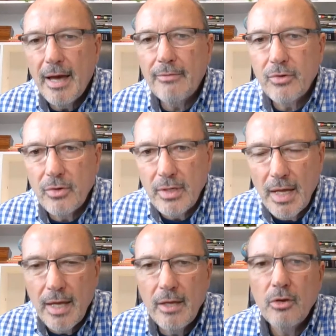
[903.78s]
after
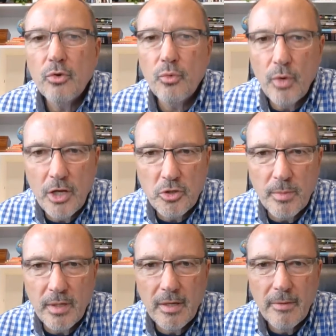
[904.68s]
day
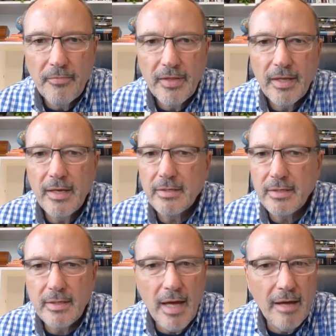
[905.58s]
regimen
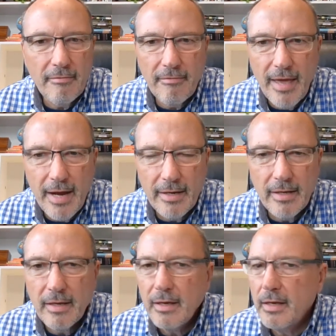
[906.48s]
is not
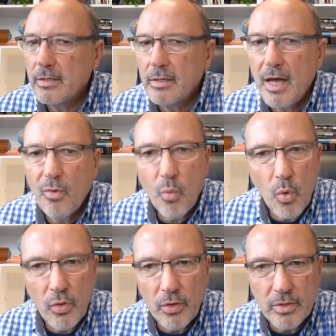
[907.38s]
vanity, it is not
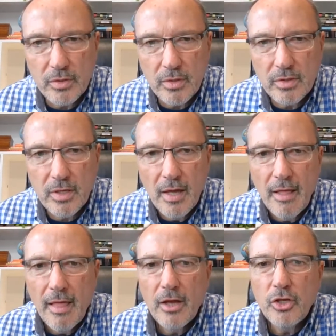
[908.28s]
worthlessness.
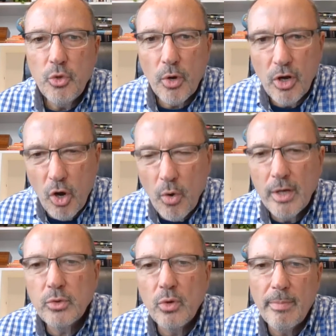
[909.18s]
You're
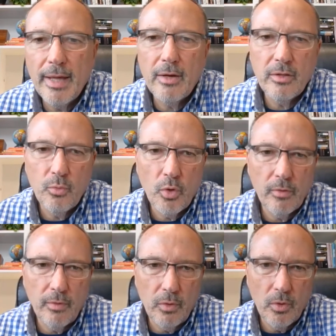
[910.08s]
going to abound in the
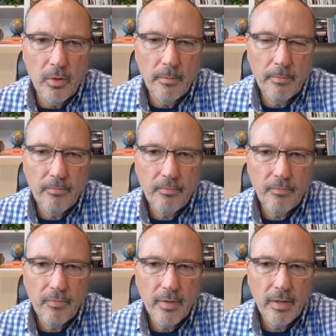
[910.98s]
work of the Lord.
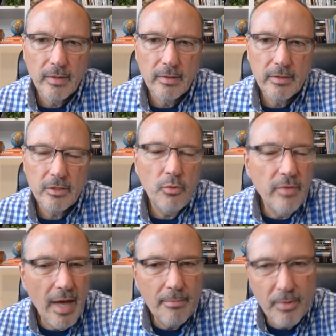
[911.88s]
So you've
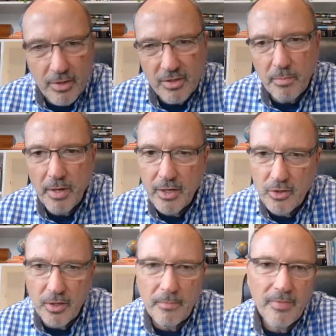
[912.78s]
got
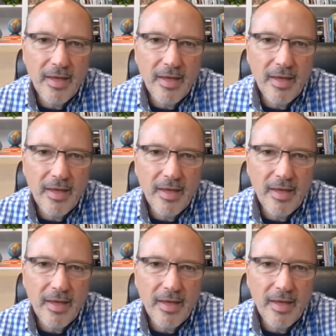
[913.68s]
participation.